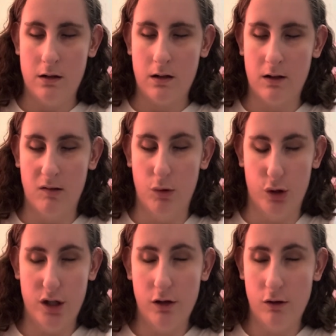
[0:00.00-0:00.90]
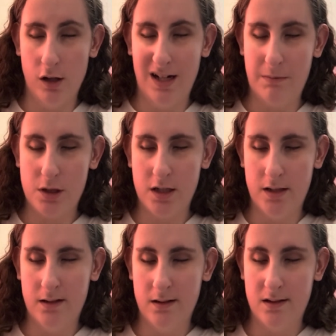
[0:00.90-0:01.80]
global general
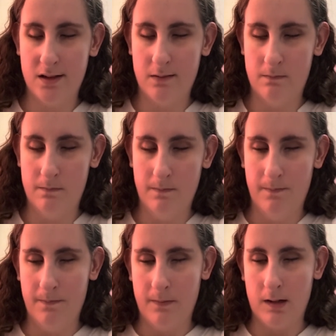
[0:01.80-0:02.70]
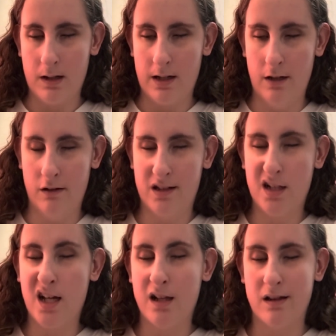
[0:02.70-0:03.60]
options,
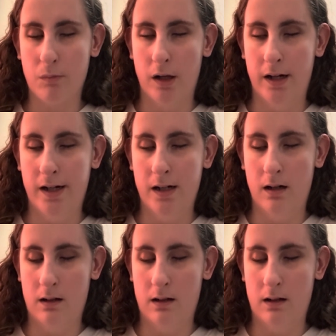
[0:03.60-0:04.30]
LCD display.